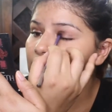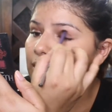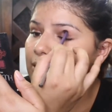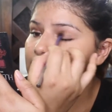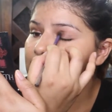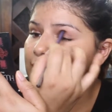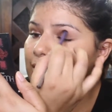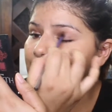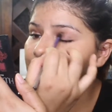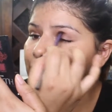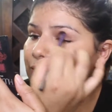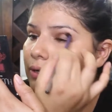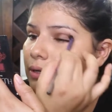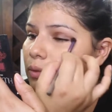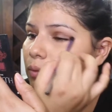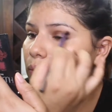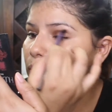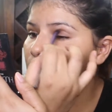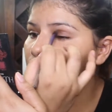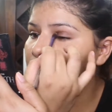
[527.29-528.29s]

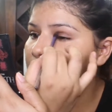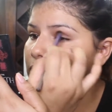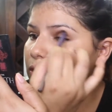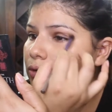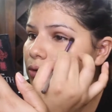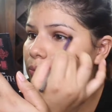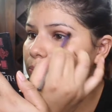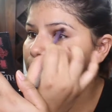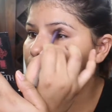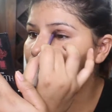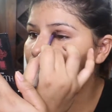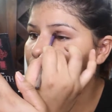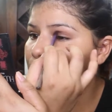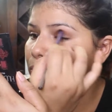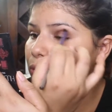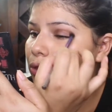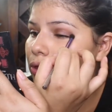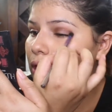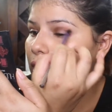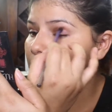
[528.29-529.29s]
something when you
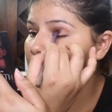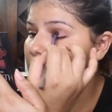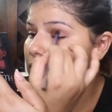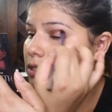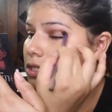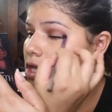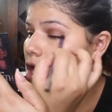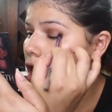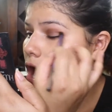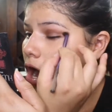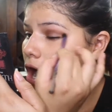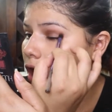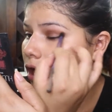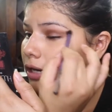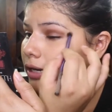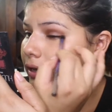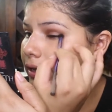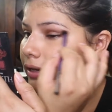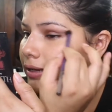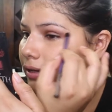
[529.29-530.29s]
both can
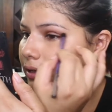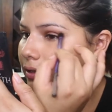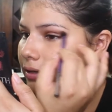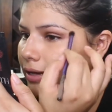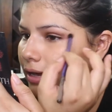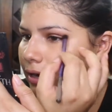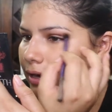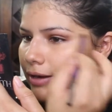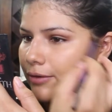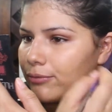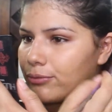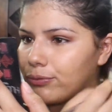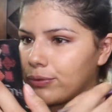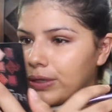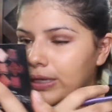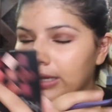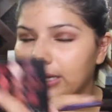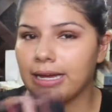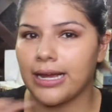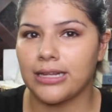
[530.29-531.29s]
talk and kind of
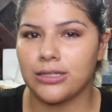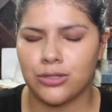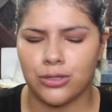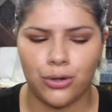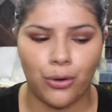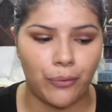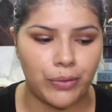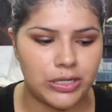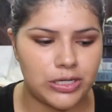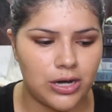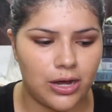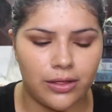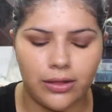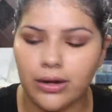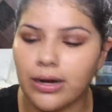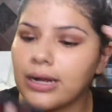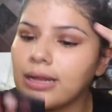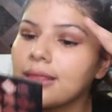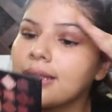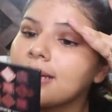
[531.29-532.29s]
really get to know each
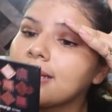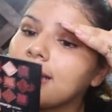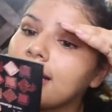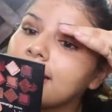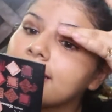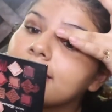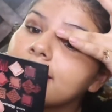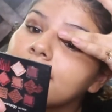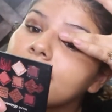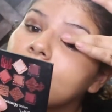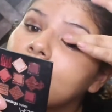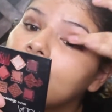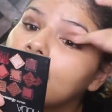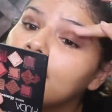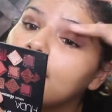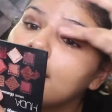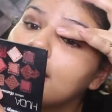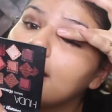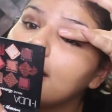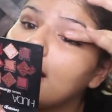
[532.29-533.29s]
other. I think that's
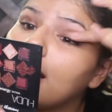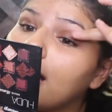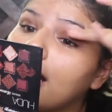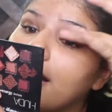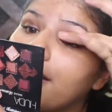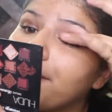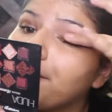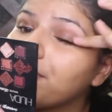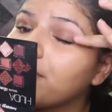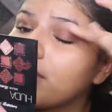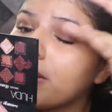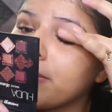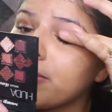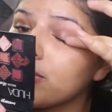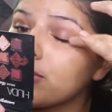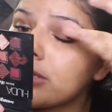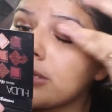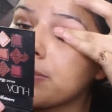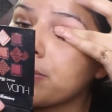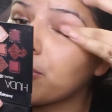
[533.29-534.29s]
the
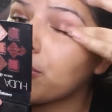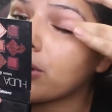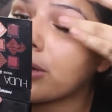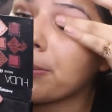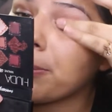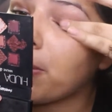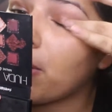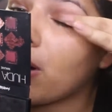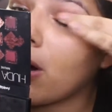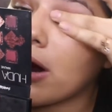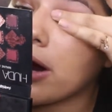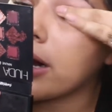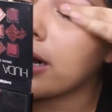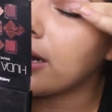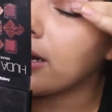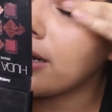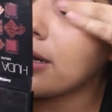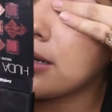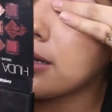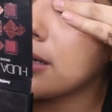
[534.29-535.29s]
most important part